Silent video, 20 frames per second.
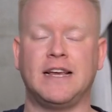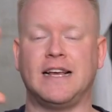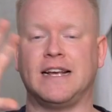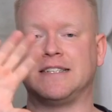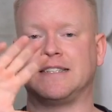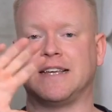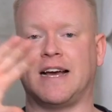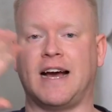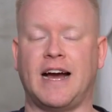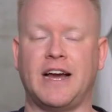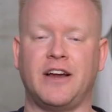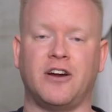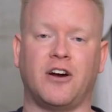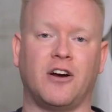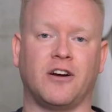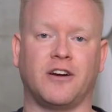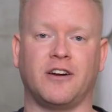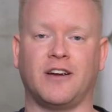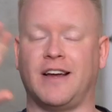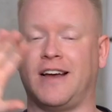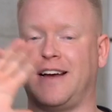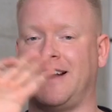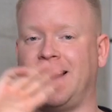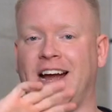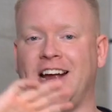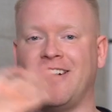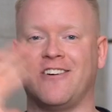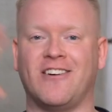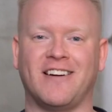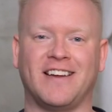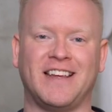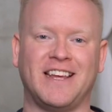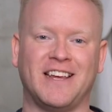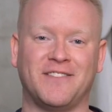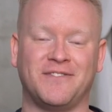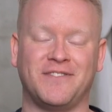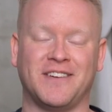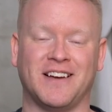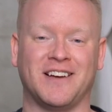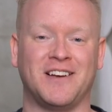is the hierarchy
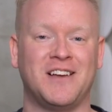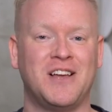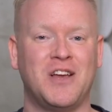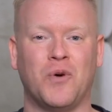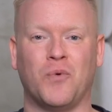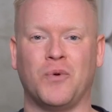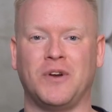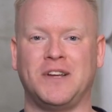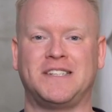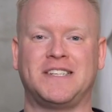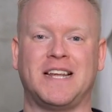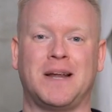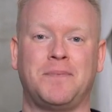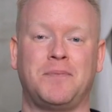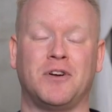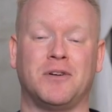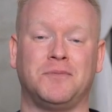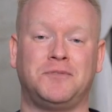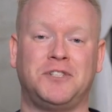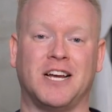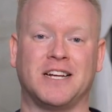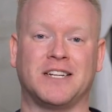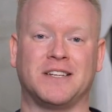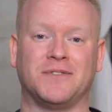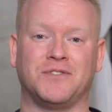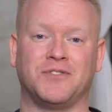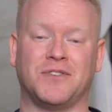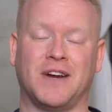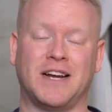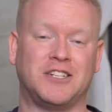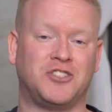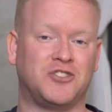of where you set up your objectives, right?